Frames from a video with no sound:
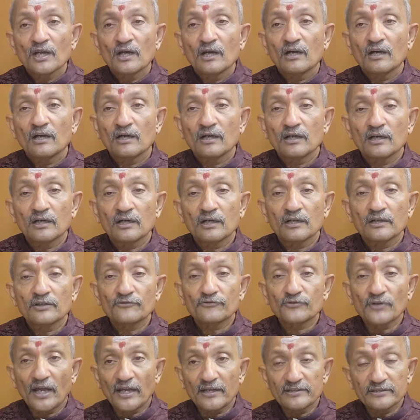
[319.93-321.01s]

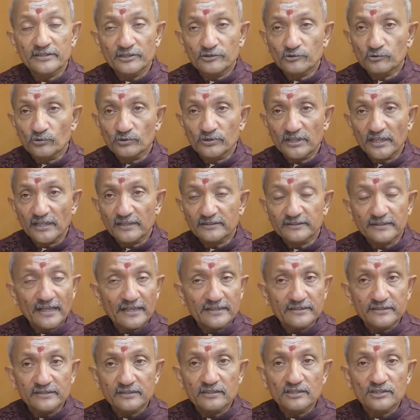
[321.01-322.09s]
and it could take
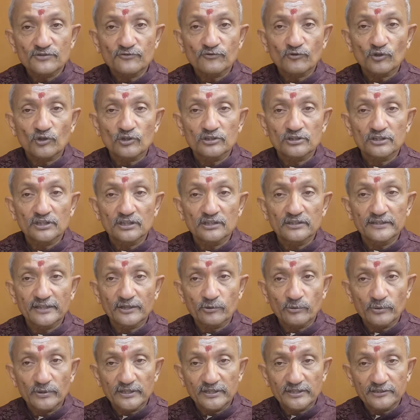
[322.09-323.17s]
10 years for the
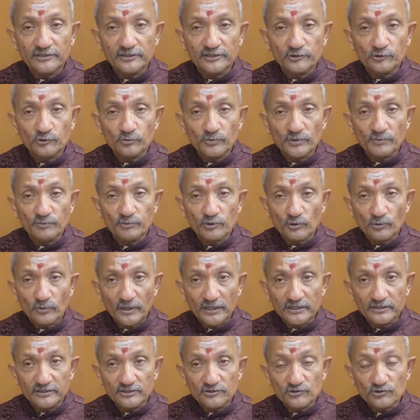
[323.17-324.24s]
liquidity to be
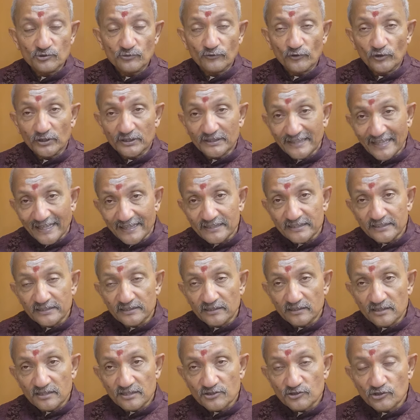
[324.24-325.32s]
provided. So for 10
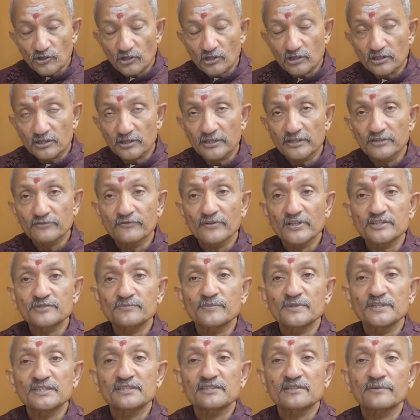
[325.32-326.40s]
years, your
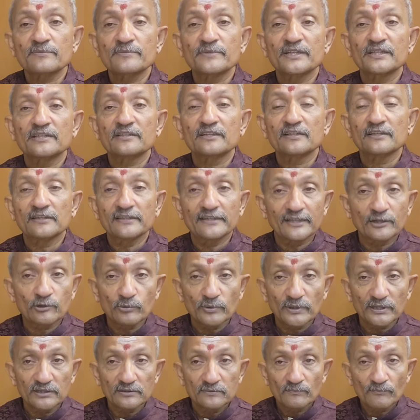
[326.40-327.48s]
investments remain
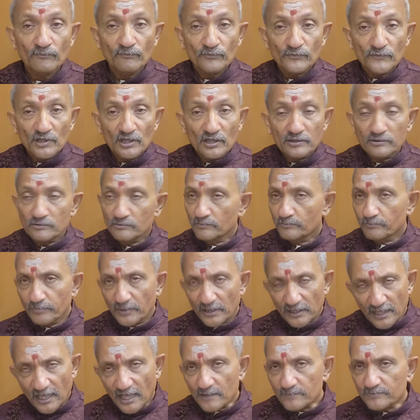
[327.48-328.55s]
illiquid.
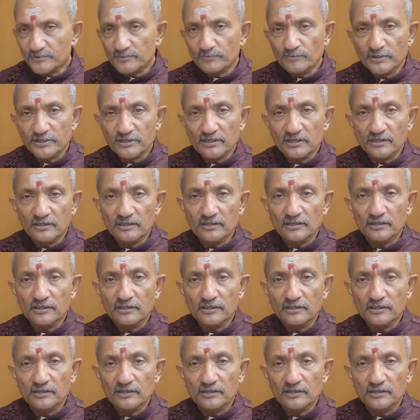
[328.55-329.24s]
Perhaps be